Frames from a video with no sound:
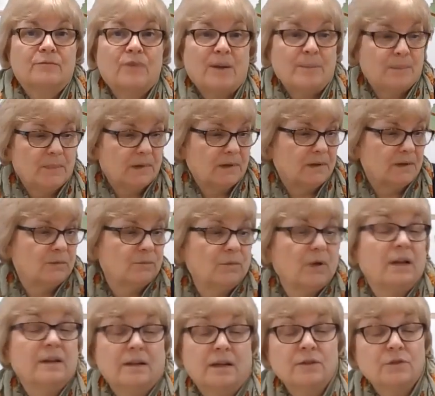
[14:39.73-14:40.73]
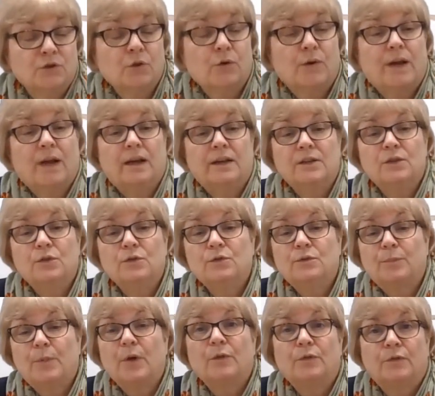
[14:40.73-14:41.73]
I
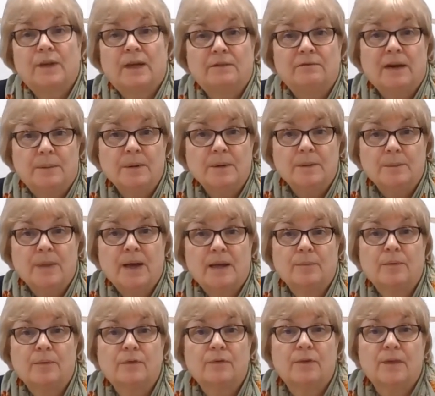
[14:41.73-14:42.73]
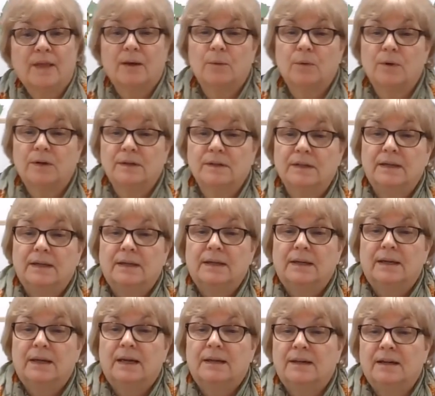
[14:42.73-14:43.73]
used birthday wrapping paper for that one,
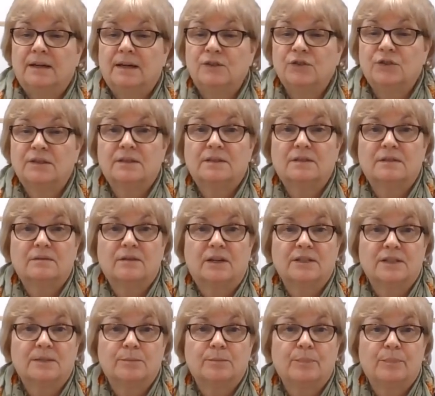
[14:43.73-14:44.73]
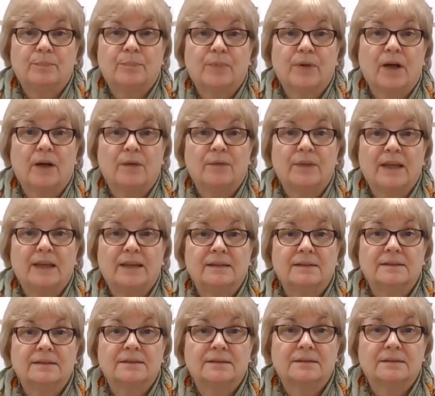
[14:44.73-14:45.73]
and then I just cut the
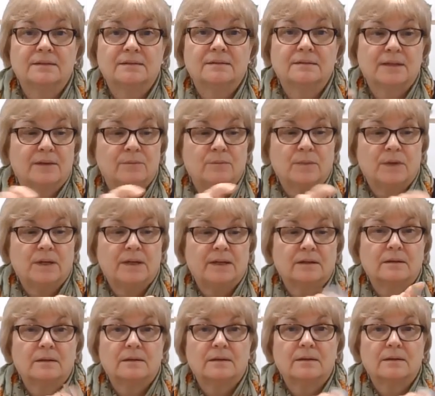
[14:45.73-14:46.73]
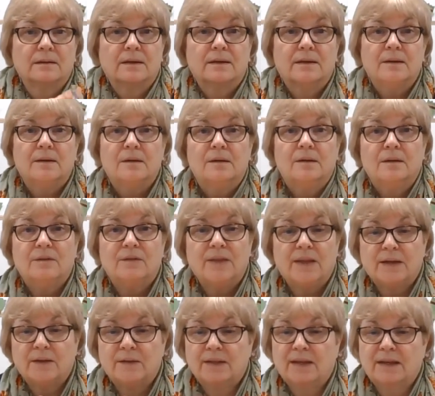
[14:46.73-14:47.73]
ends, give them a little
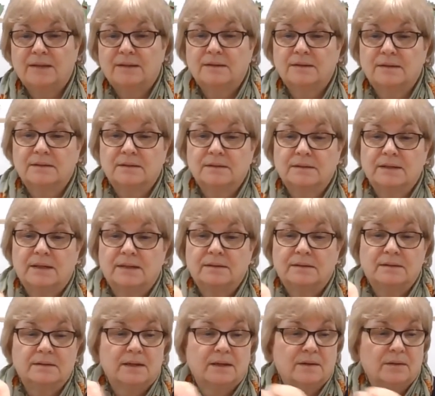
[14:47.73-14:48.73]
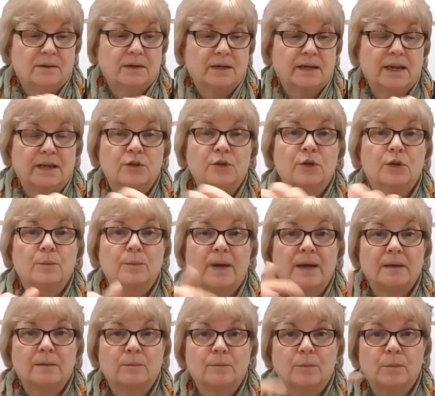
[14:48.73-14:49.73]
thing at the end, and again you could
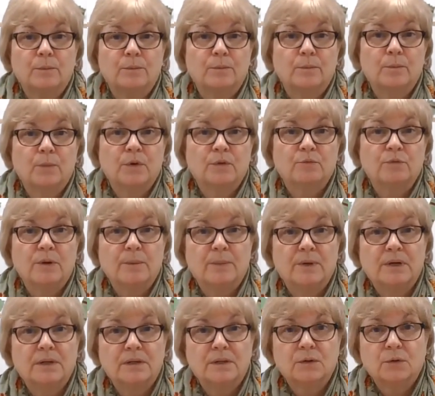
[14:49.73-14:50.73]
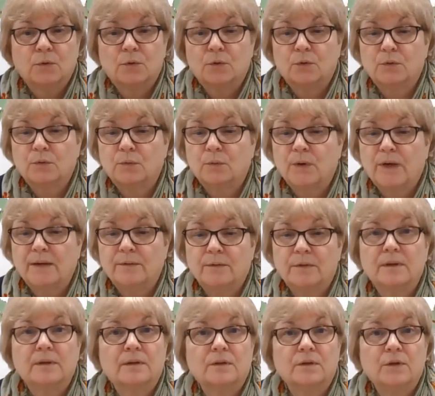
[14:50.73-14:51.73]
make them with ribbon or
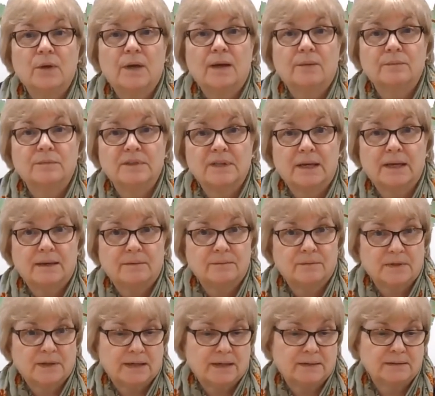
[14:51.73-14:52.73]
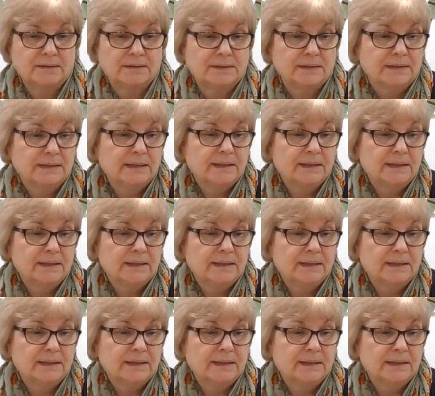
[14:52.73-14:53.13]
whatever you happen to have to hand.